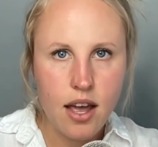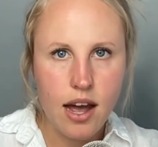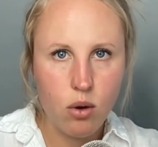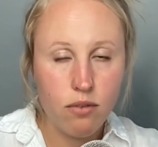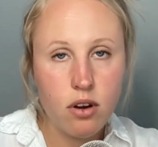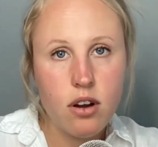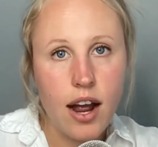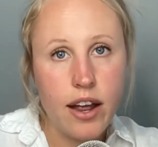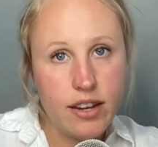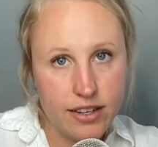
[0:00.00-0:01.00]
However,
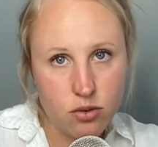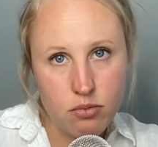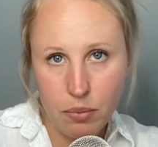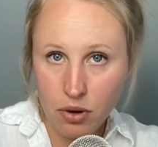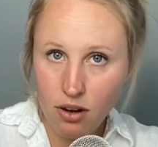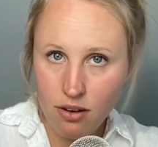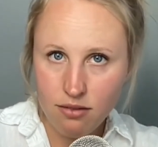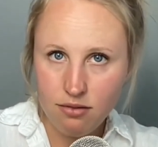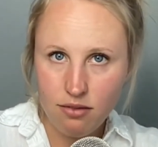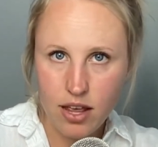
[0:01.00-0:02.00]
I need to remember,
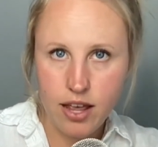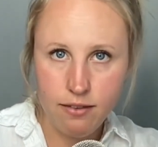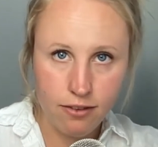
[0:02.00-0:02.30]
and